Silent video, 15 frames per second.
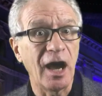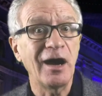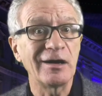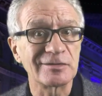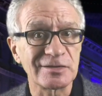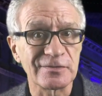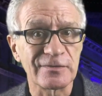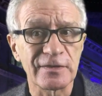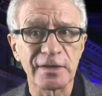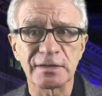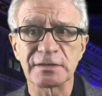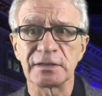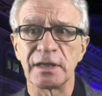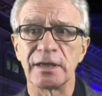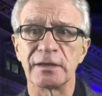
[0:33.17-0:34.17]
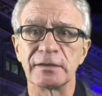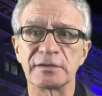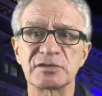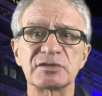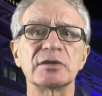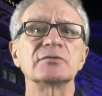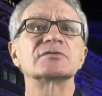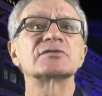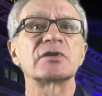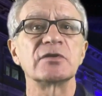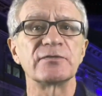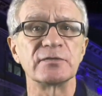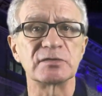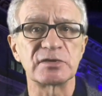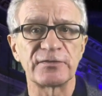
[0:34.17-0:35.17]
heart of Theatreland, a stone's
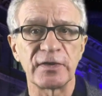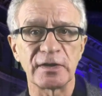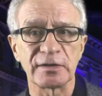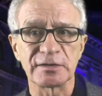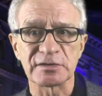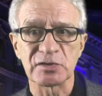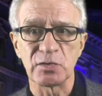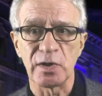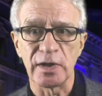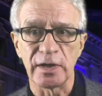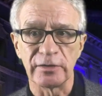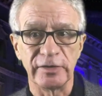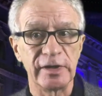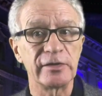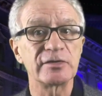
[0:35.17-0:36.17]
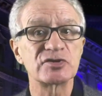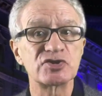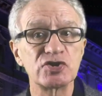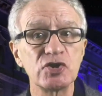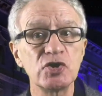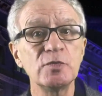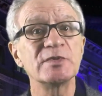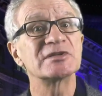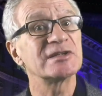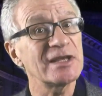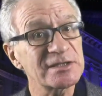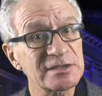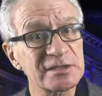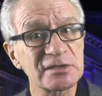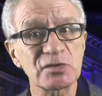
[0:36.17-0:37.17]
throw from Trafalgar Square. Nearest tube is
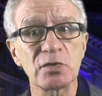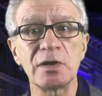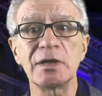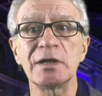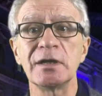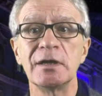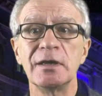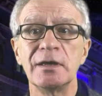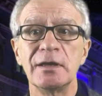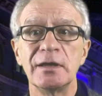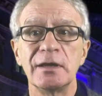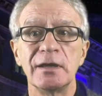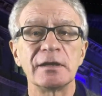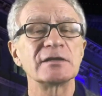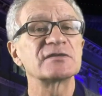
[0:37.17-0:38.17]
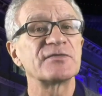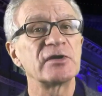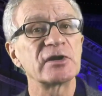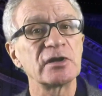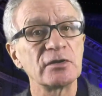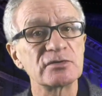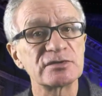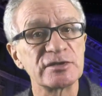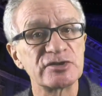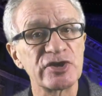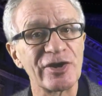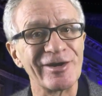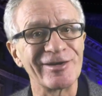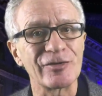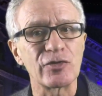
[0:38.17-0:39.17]
Leicester Square, and it's very close to
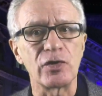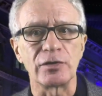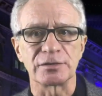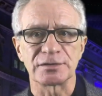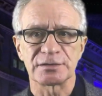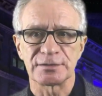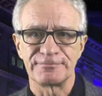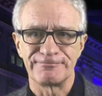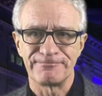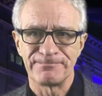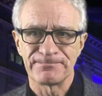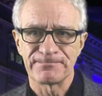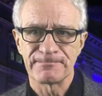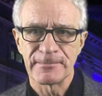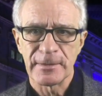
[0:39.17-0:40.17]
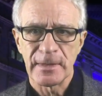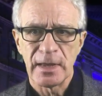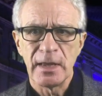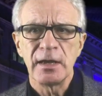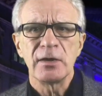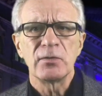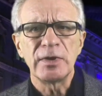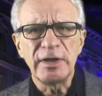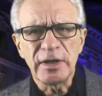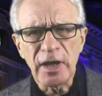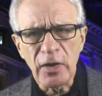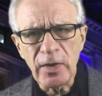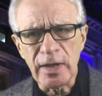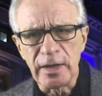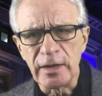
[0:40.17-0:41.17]
Charing Cross. When you
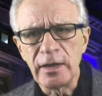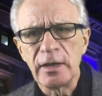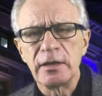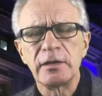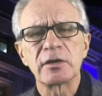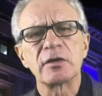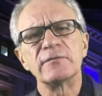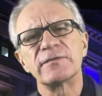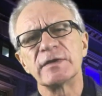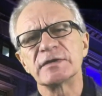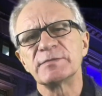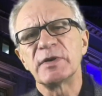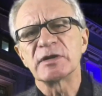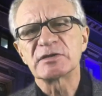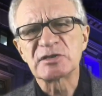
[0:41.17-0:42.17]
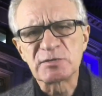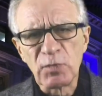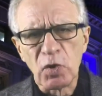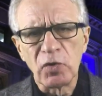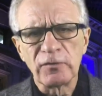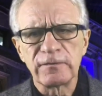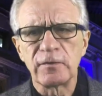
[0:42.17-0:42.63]
go in, you're confronted by a small